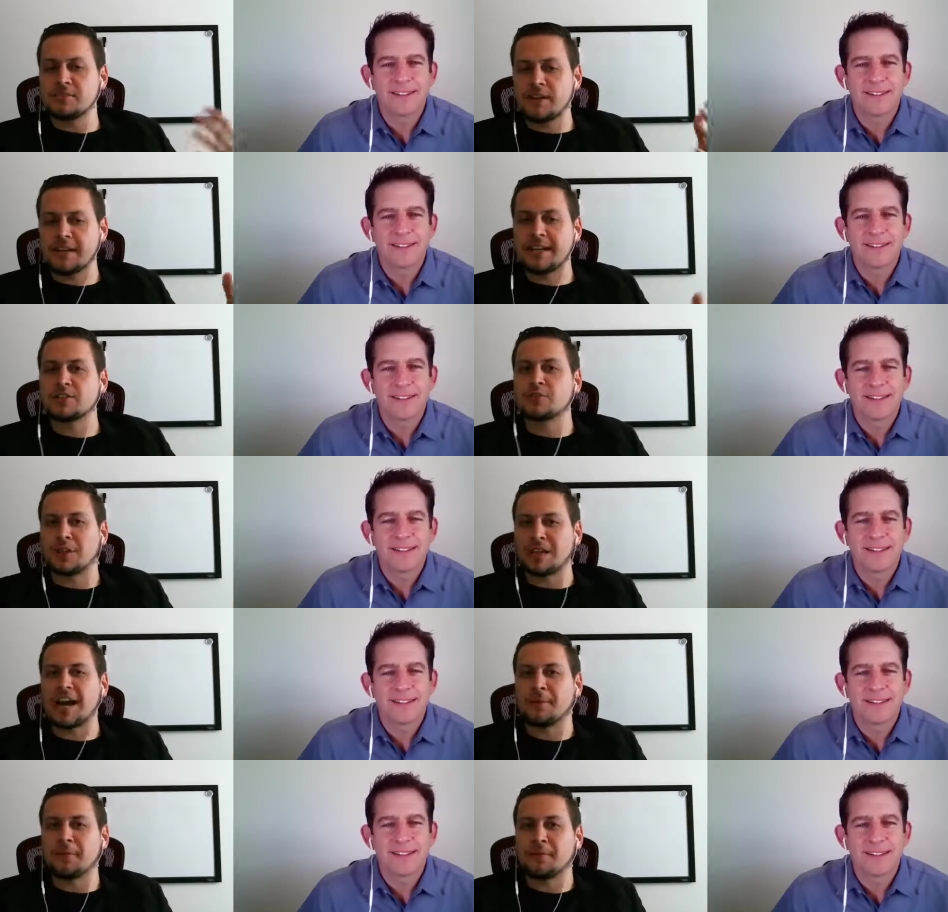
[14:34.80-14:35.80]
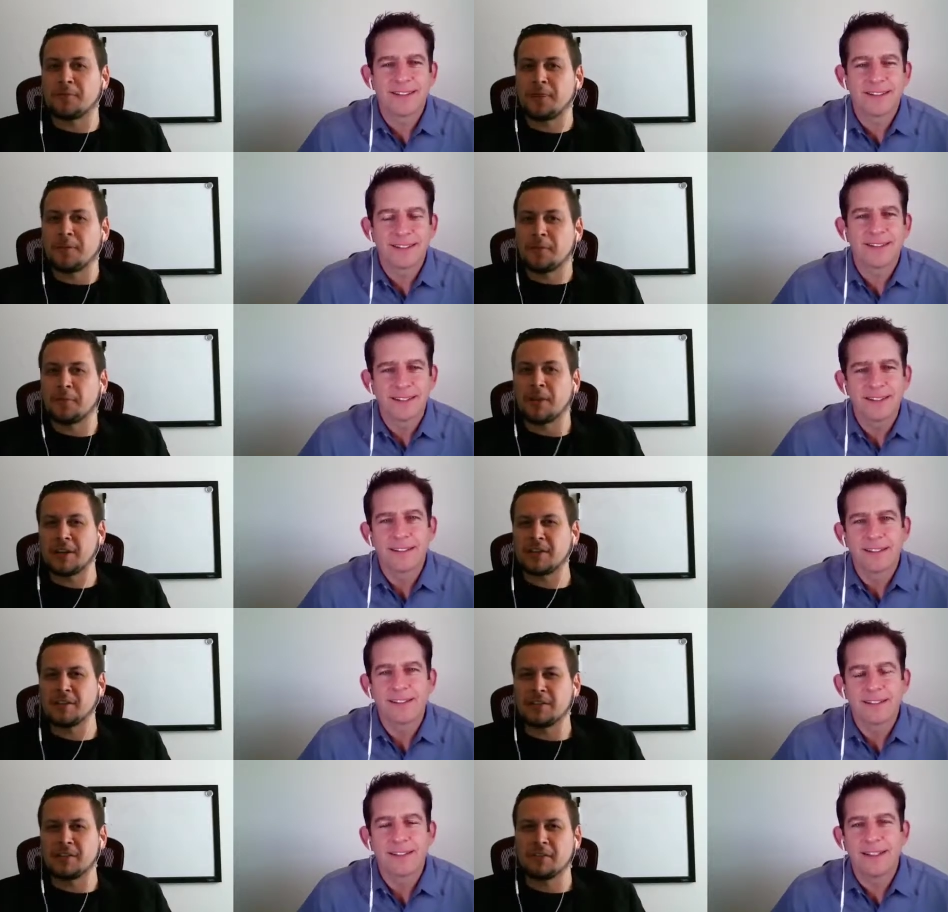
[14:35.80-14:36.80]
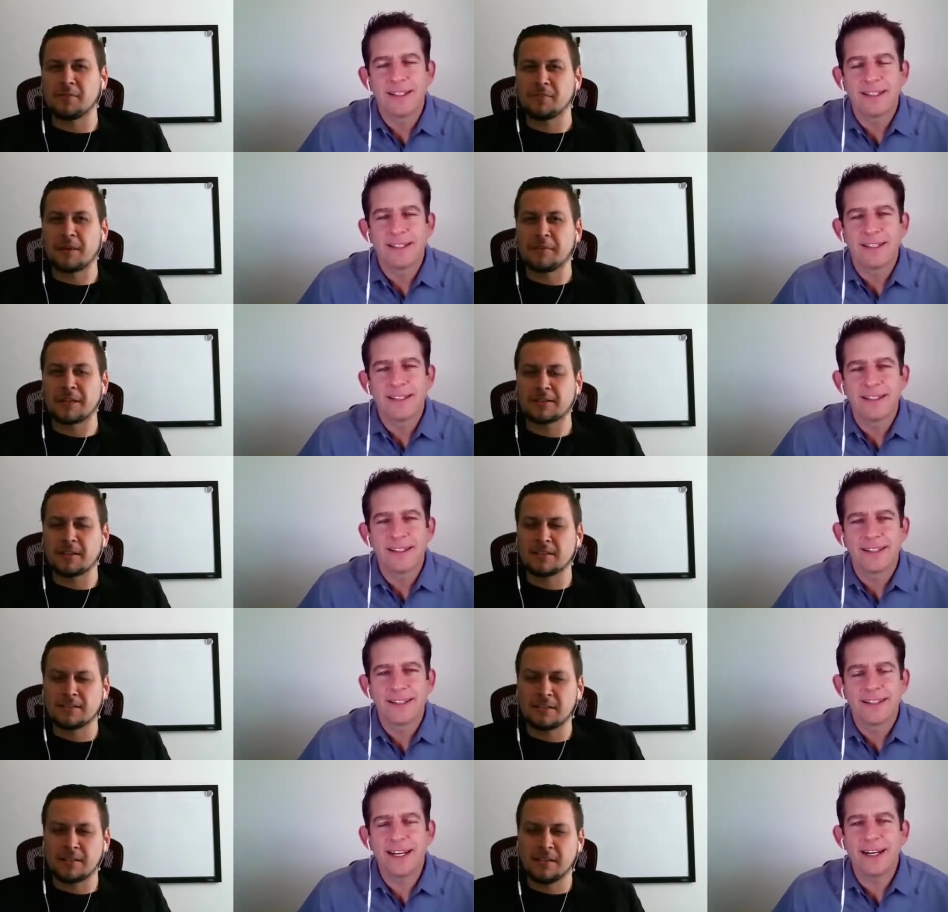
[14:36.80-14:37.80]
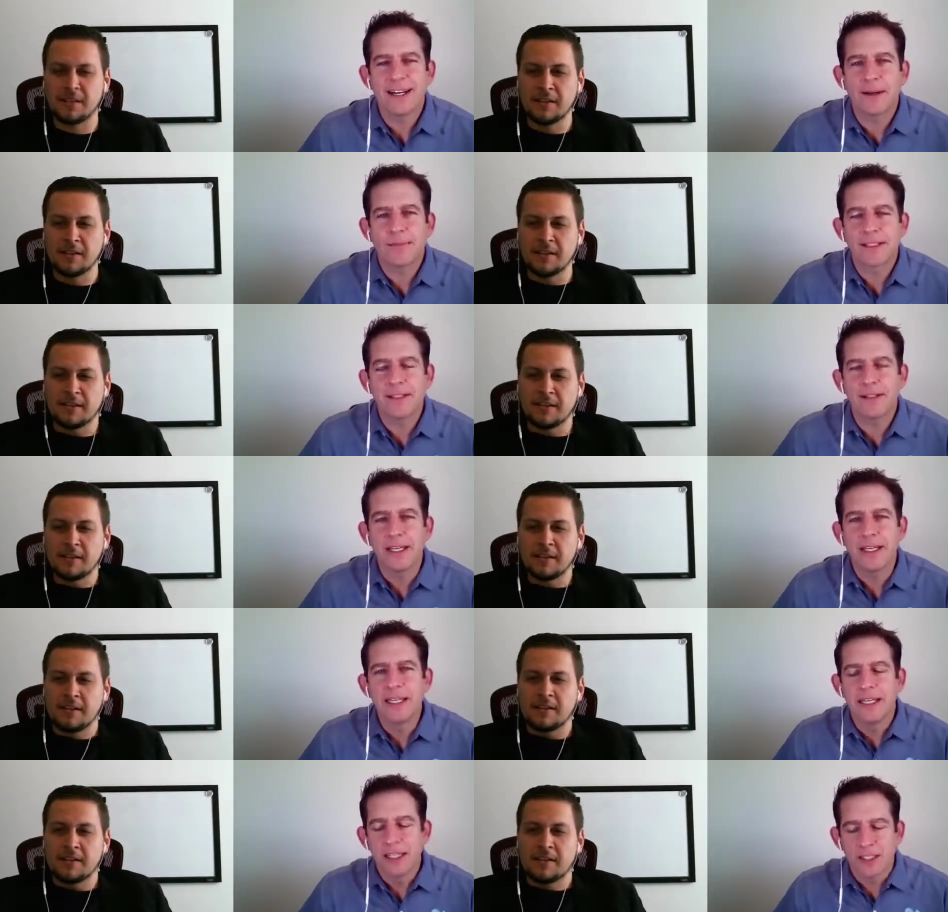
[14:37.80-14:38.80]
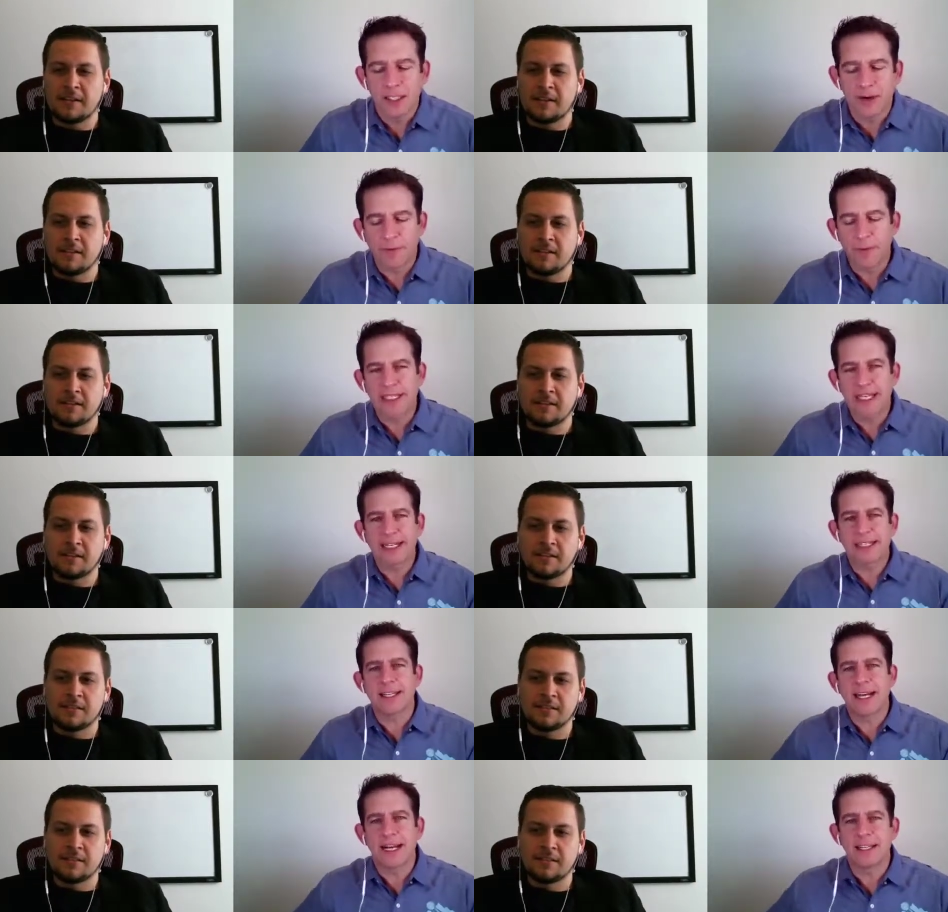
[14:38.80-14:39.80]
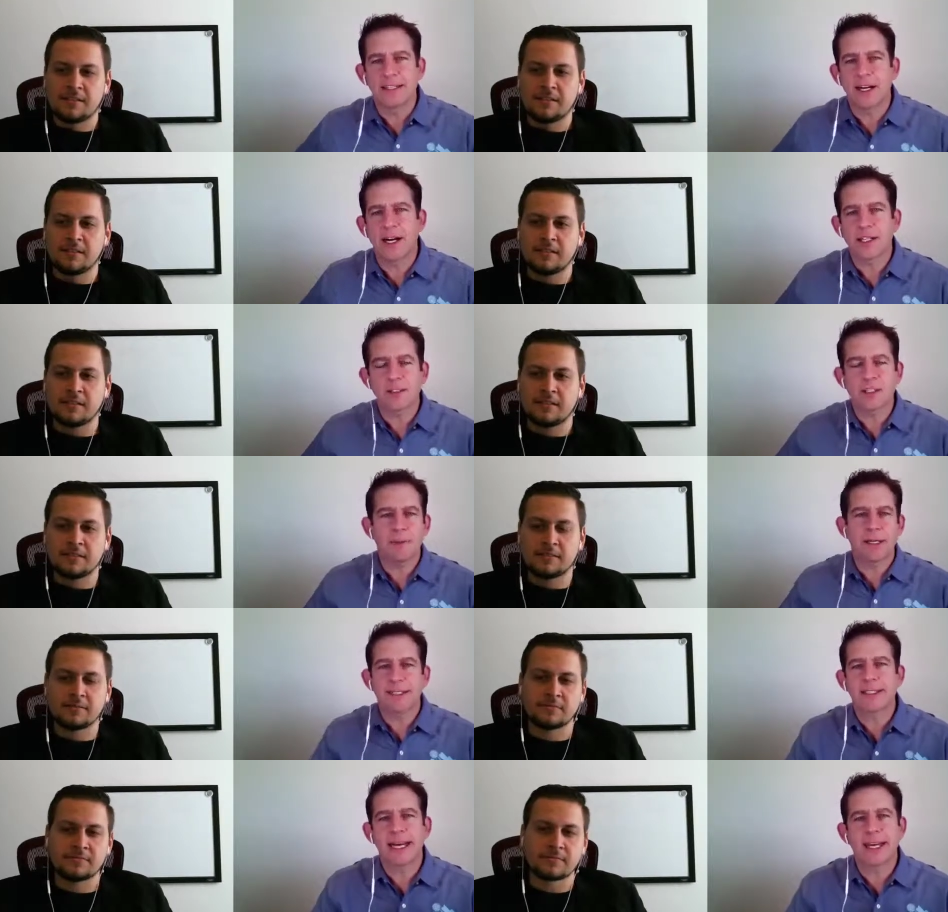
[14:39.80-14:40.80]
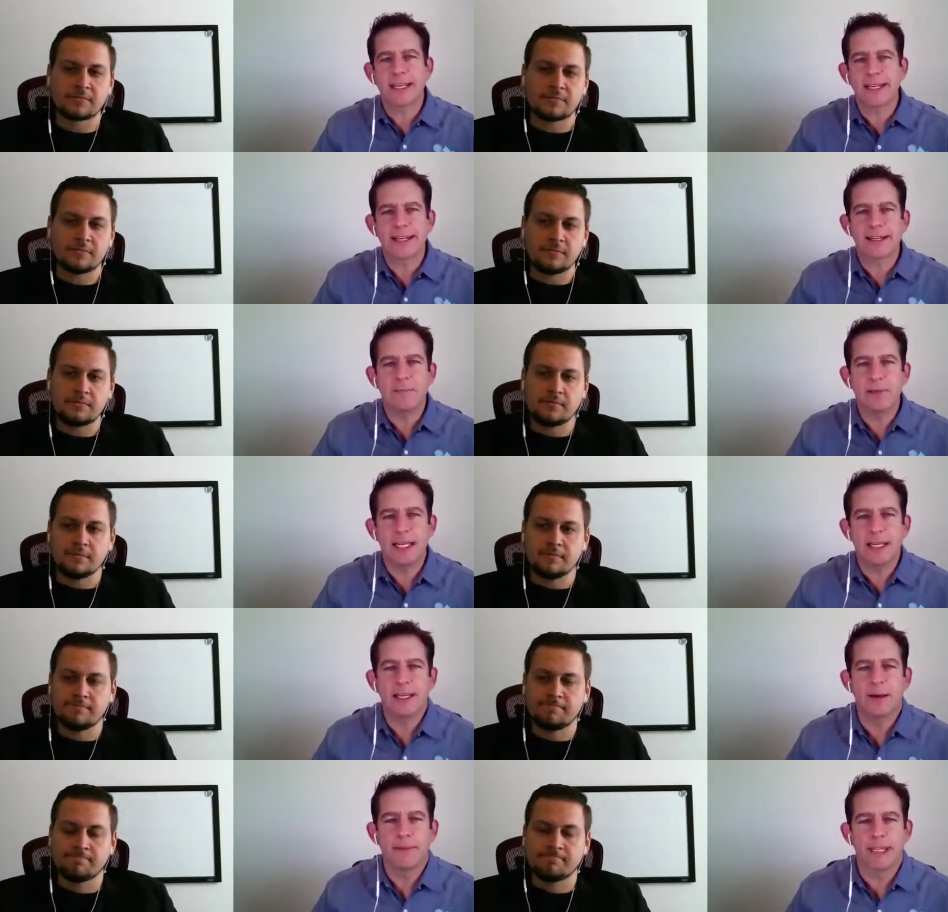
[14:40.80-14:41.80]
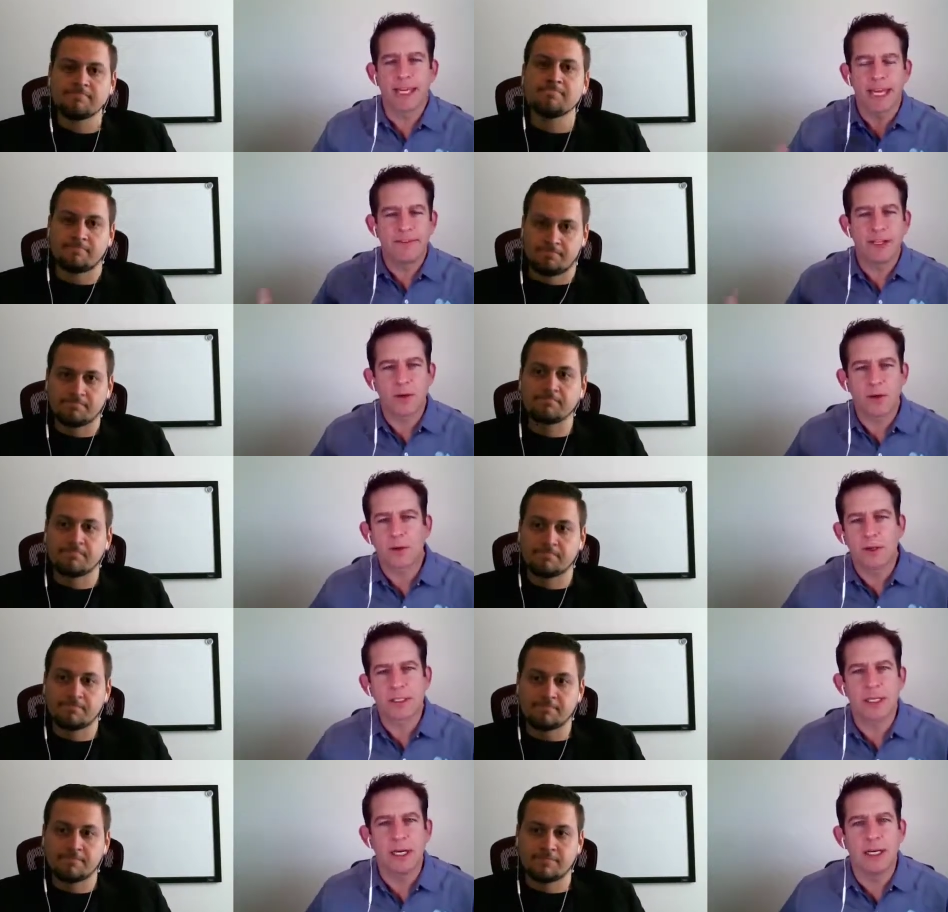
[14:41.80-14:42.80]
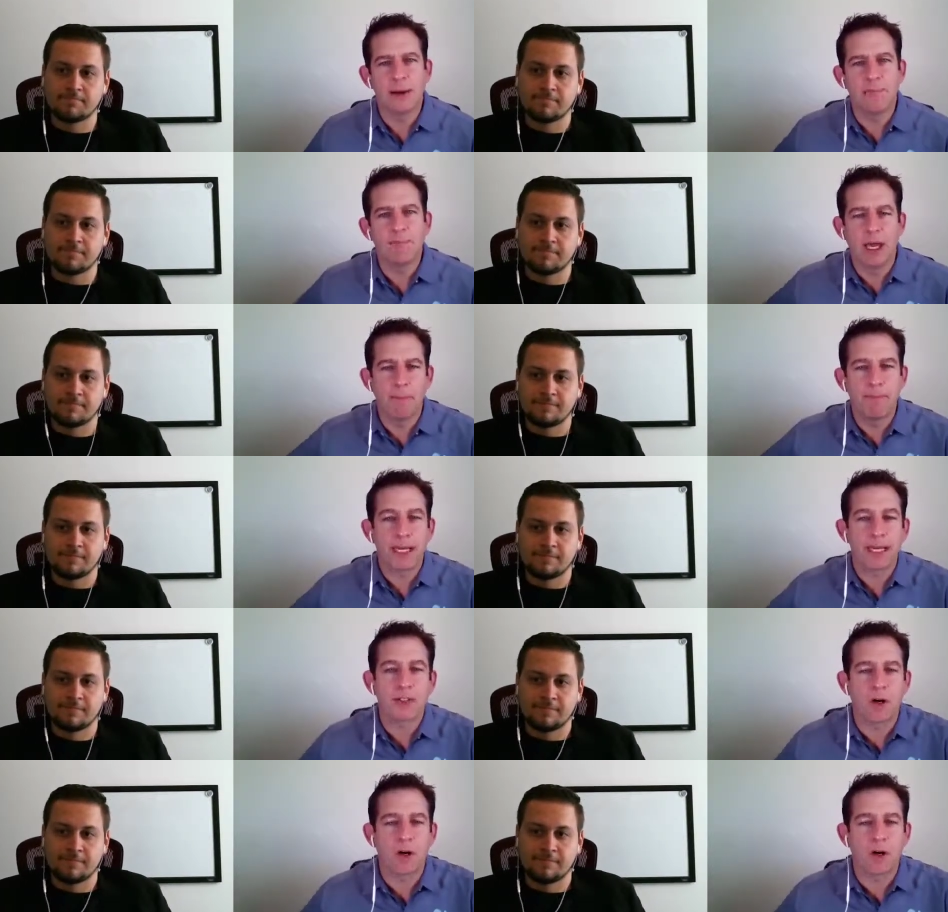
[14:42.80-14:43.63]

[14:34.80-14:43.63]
Speaker 1: financial alignment for everybody if that makes sense
Speaker 2: yeah absolutely so from a tech side talk to us about the tech at exp i mean kv core is a, a, a big